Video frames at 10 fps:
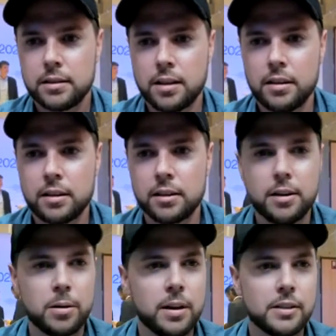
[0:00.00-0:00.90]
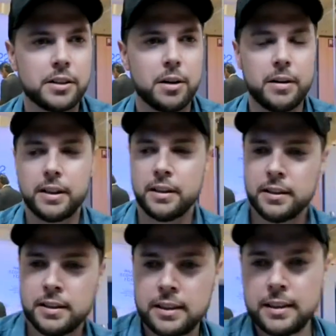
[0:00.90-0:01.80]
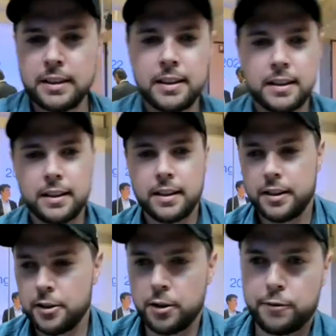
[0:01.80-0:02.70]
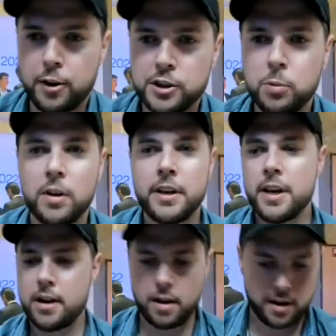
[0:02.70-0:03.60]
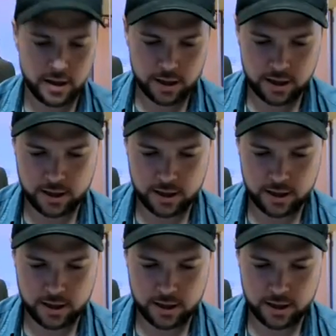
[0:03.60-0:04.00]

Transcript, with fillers: Gunner, hello. How's it going? You're the first one here.